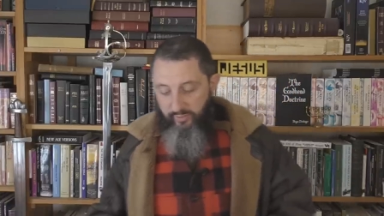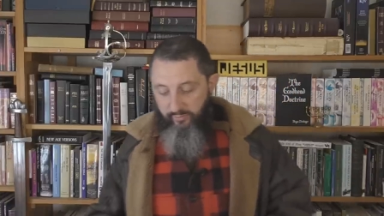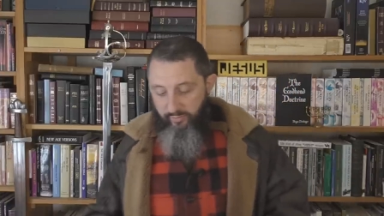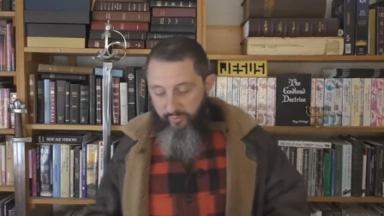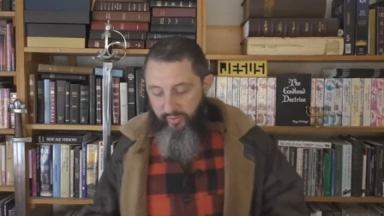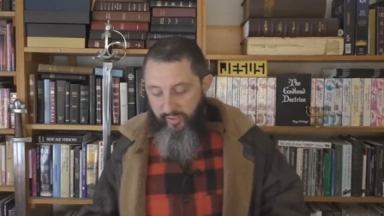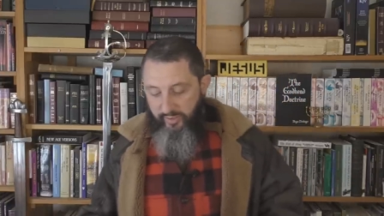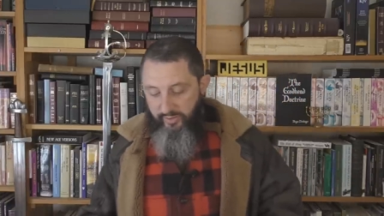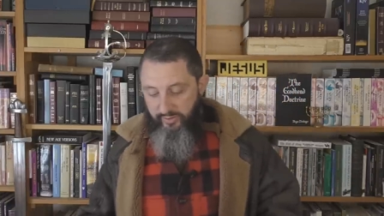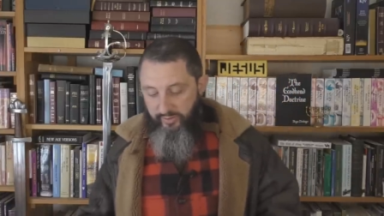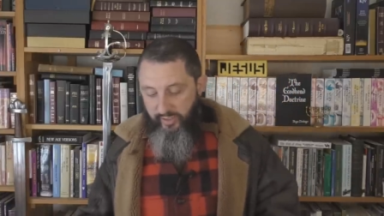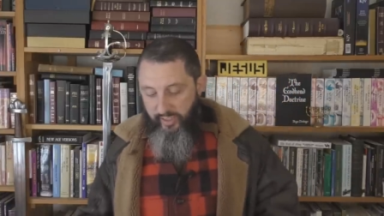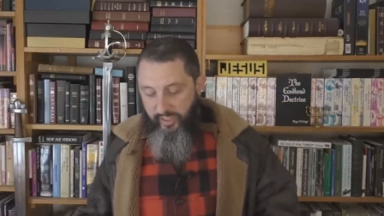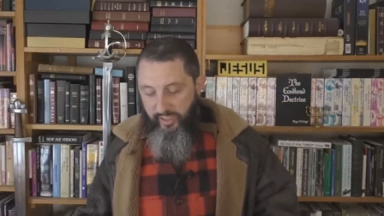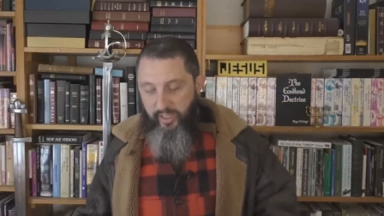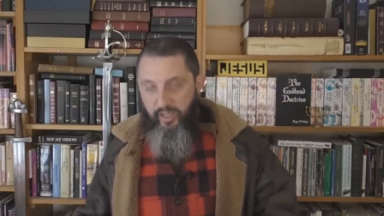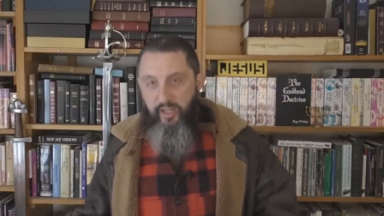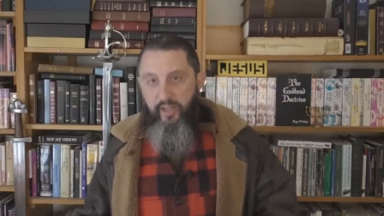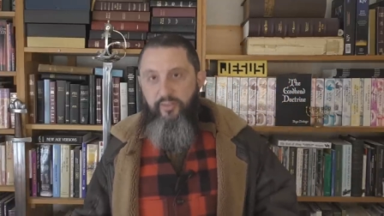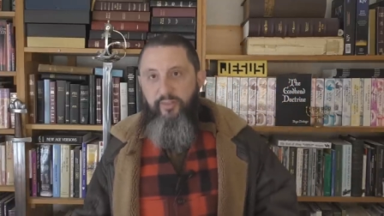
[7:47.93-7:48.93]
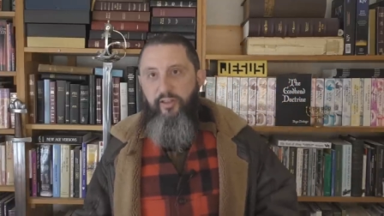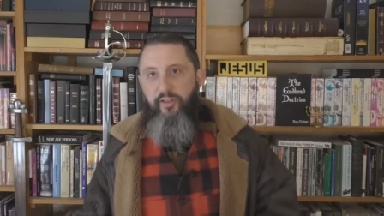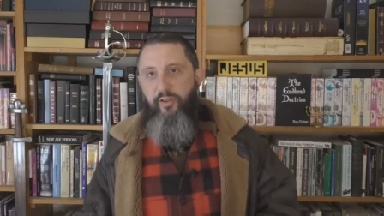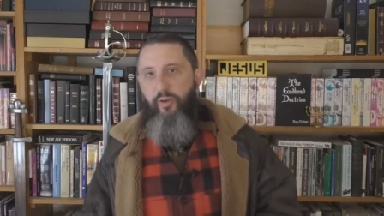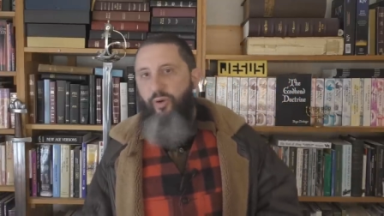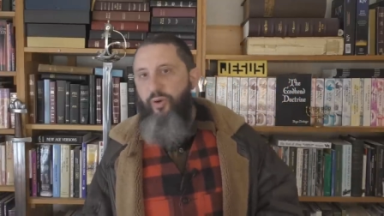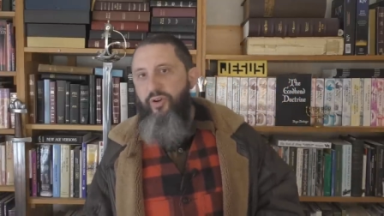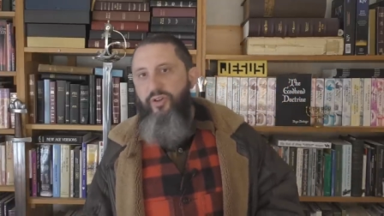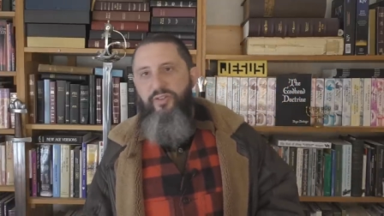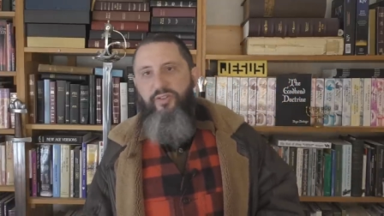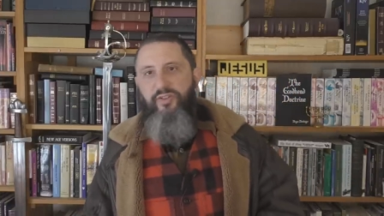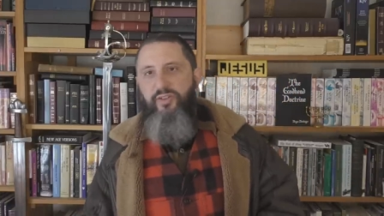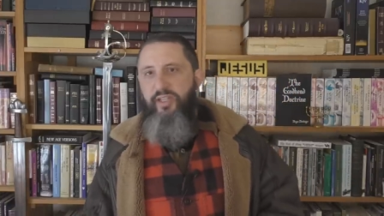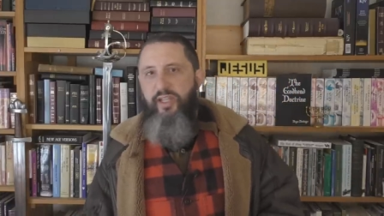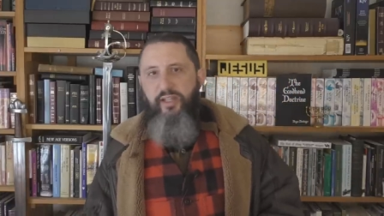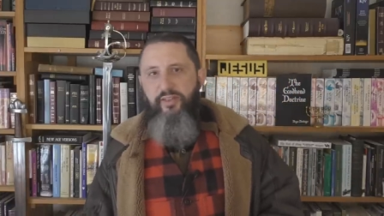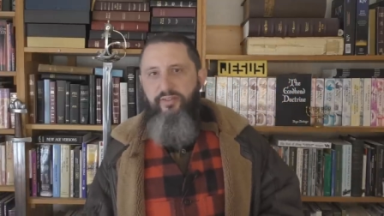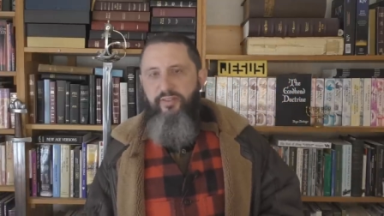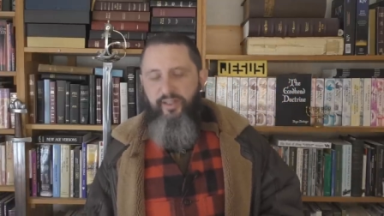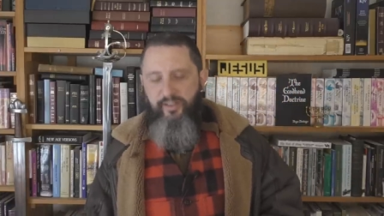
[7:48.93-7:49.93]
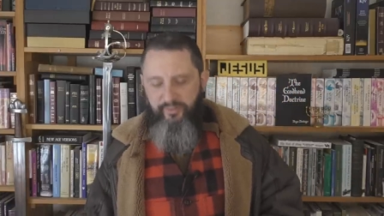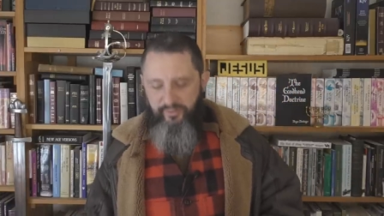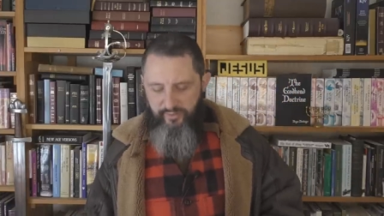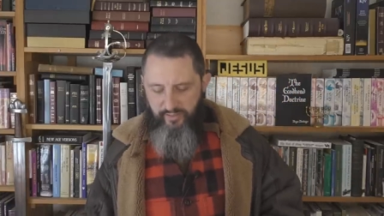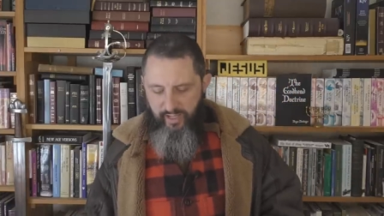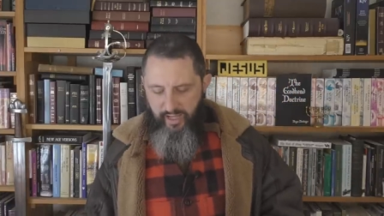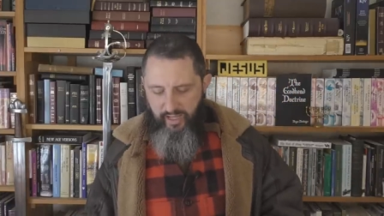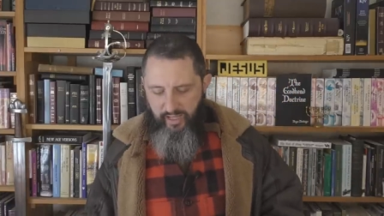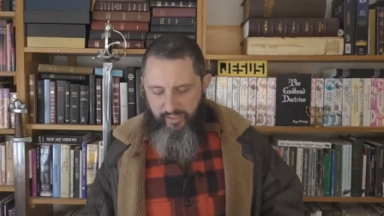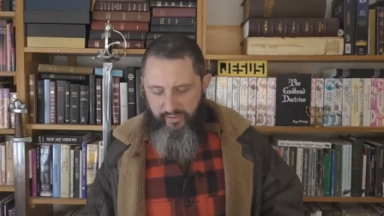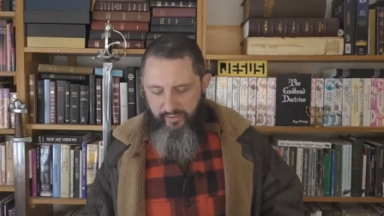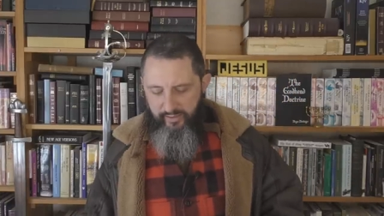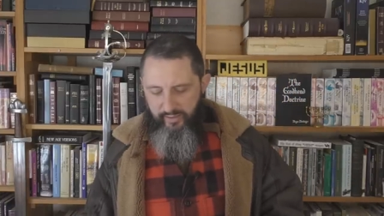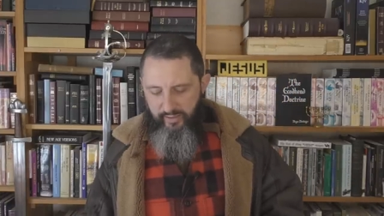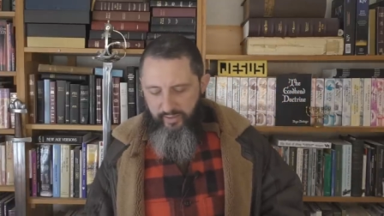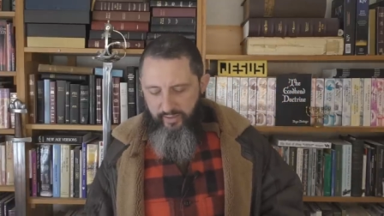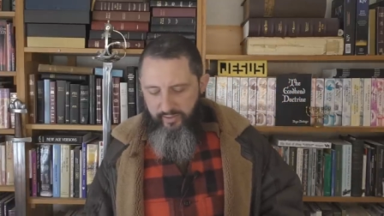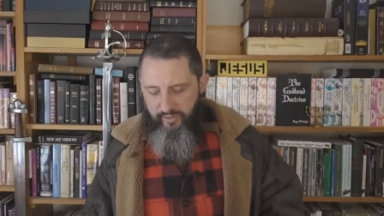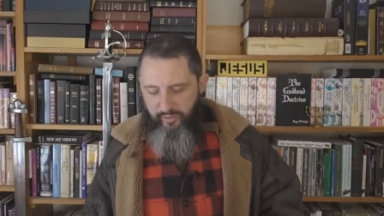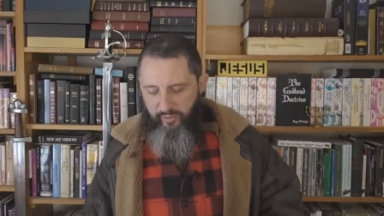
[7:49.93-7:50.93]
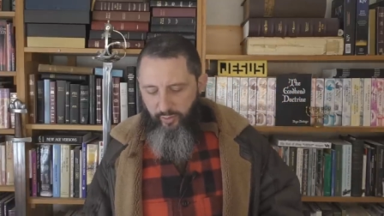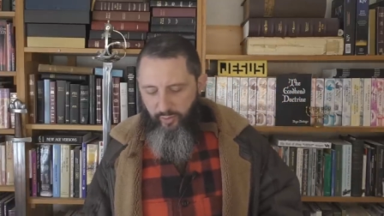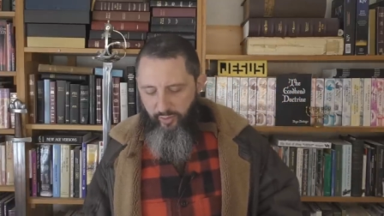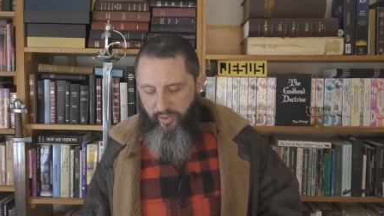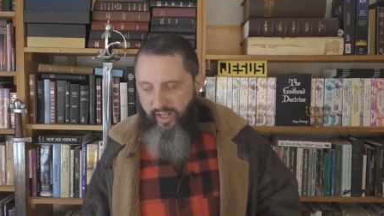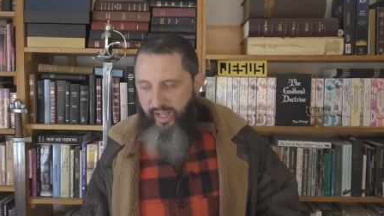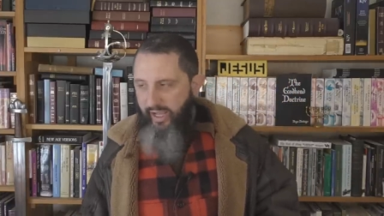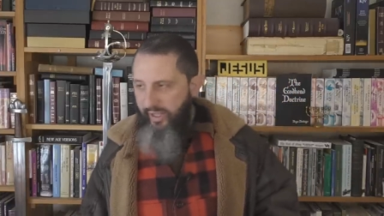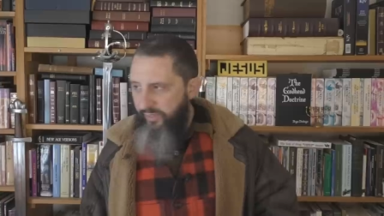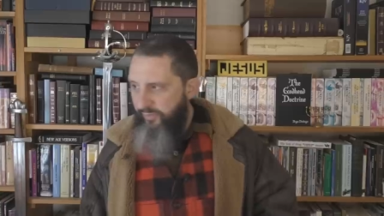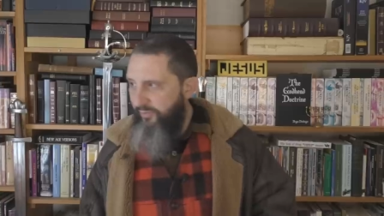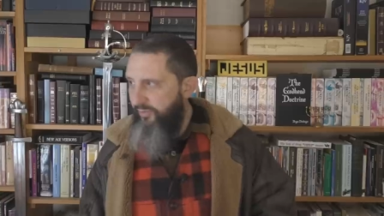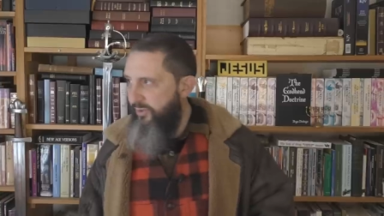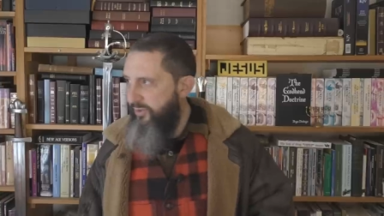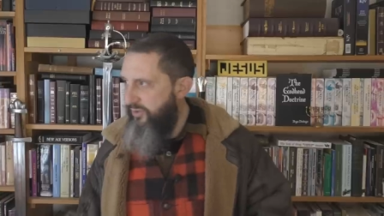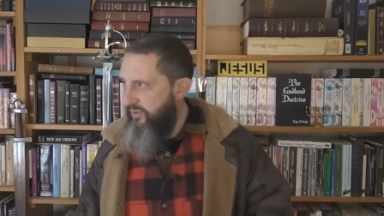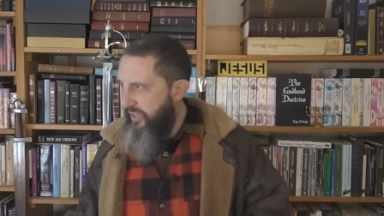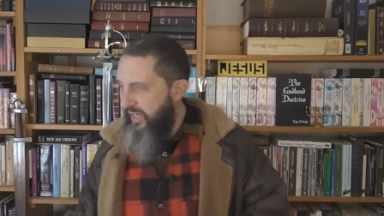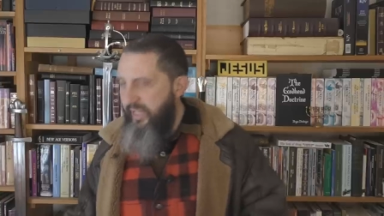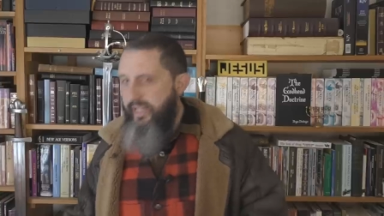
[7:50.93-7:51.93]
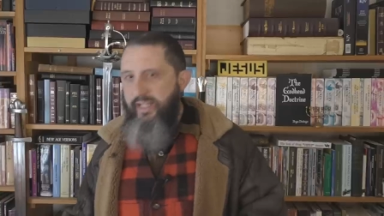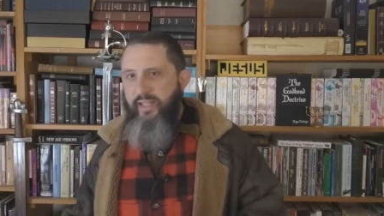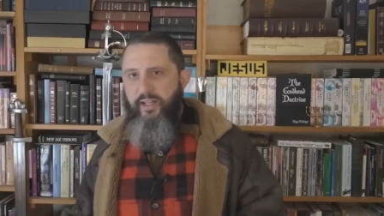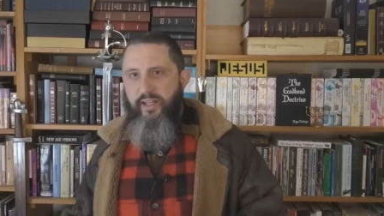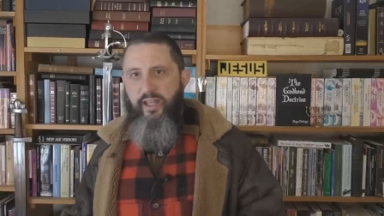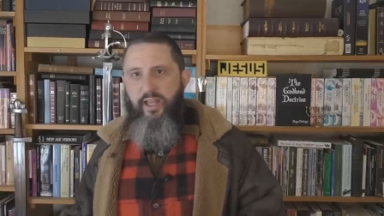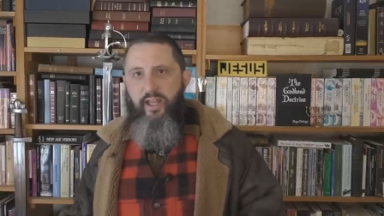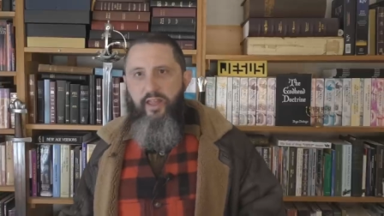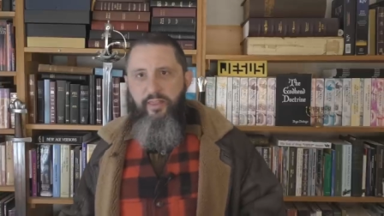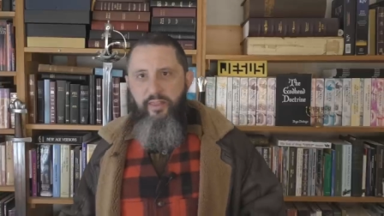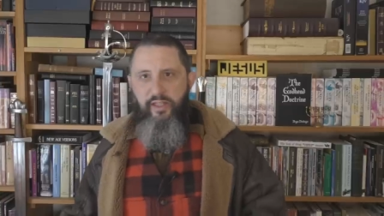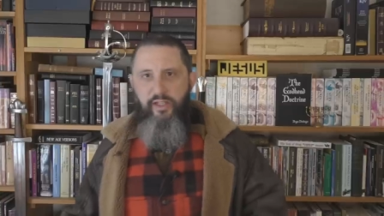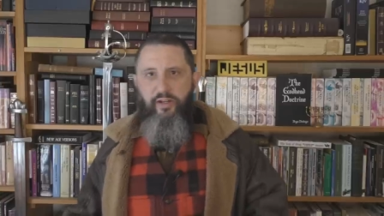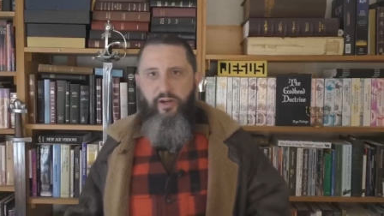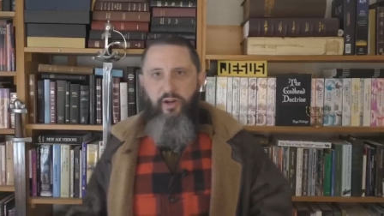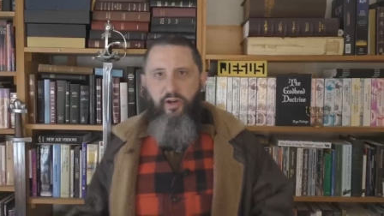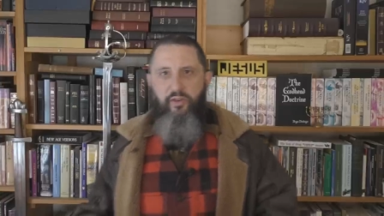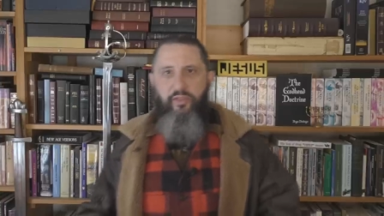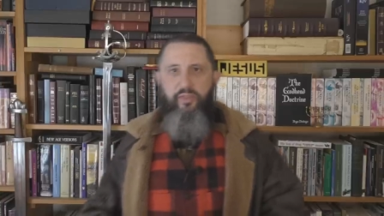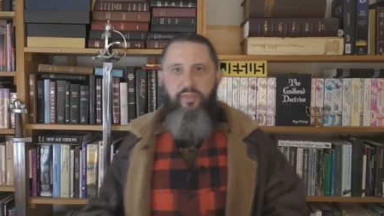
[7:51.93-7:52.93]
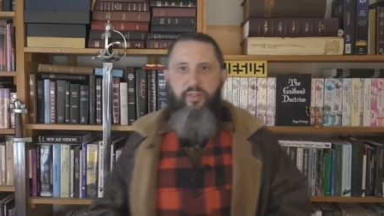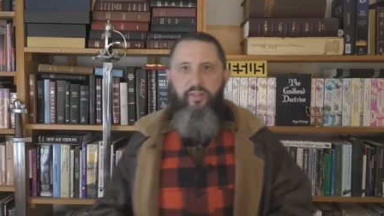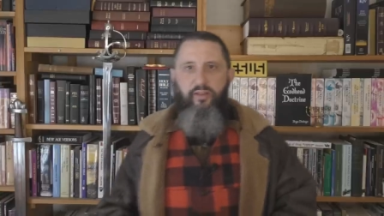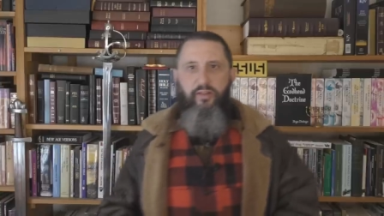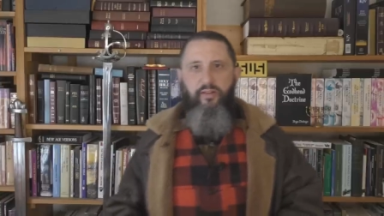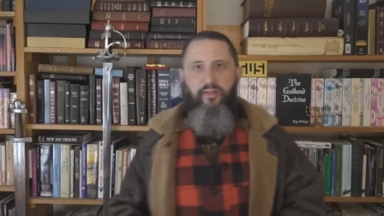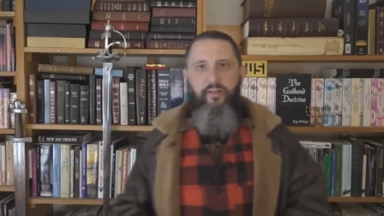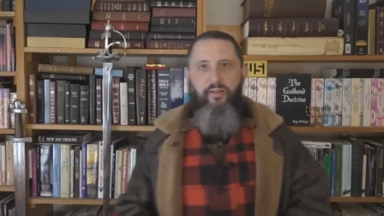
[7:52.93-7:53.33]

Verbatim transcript: For they say, The Lord seeth us not, the Lord hath forsaken the earth.